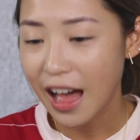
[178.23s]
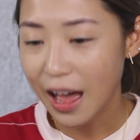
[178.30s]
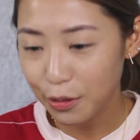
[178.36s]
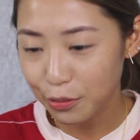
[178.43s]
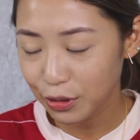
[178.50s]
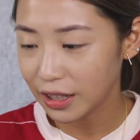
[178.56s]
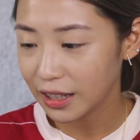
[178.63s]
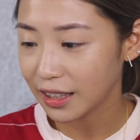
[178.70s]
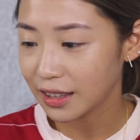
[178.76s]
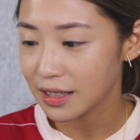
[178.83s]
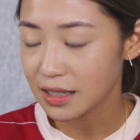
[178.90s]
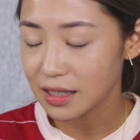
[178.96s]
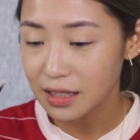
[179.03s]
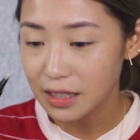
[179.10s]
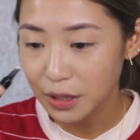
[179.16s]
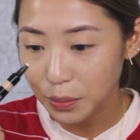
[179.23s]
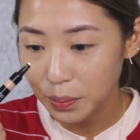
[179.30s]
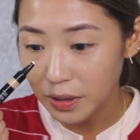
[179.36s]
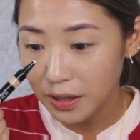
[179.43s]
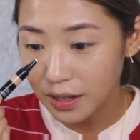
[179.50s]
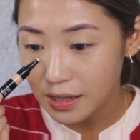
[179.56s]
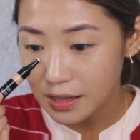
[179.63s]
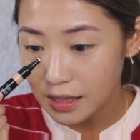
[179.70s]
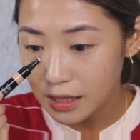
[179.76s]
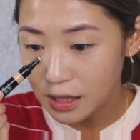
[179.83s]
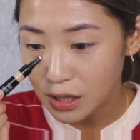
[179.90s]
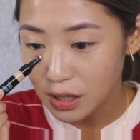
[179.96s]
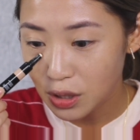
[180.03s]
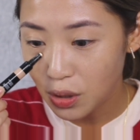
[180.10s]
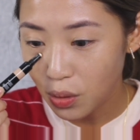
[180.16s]
I really like this concealer because
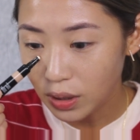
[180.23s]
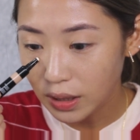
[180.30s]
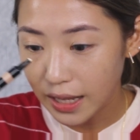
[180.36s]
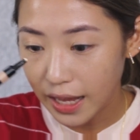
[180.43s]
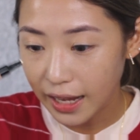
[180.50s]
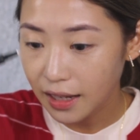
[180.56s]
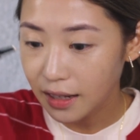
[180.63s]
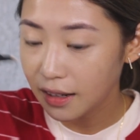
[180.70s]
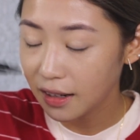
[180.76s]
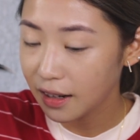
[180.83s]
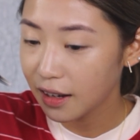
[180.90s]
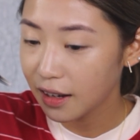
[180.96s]
it's so light